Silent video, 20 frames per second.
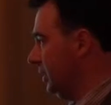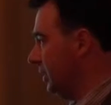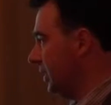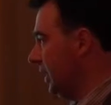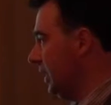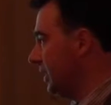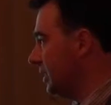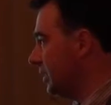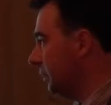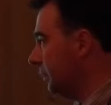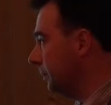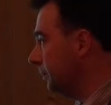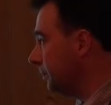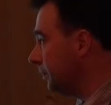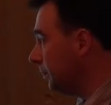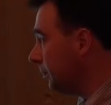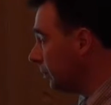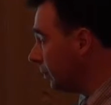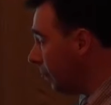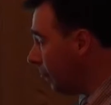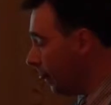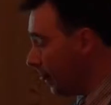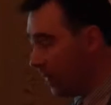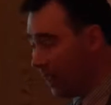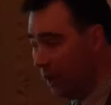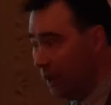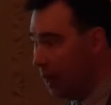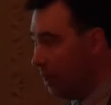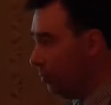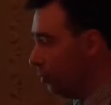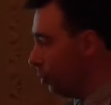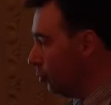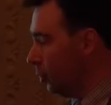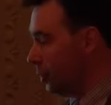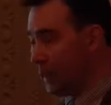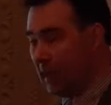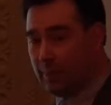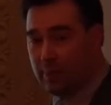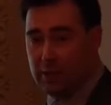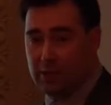this case. But
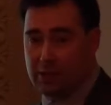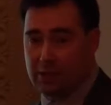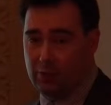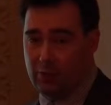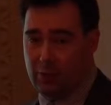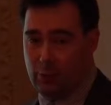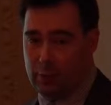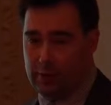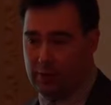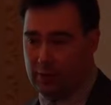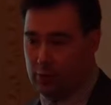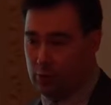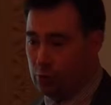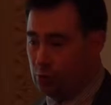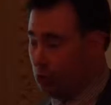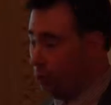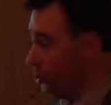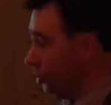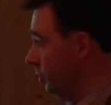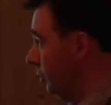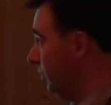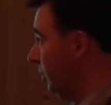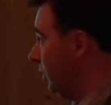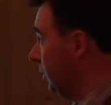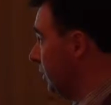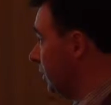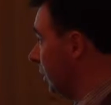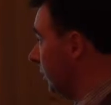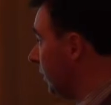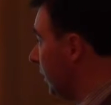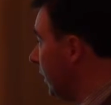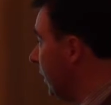what happens if you introduce social mobility?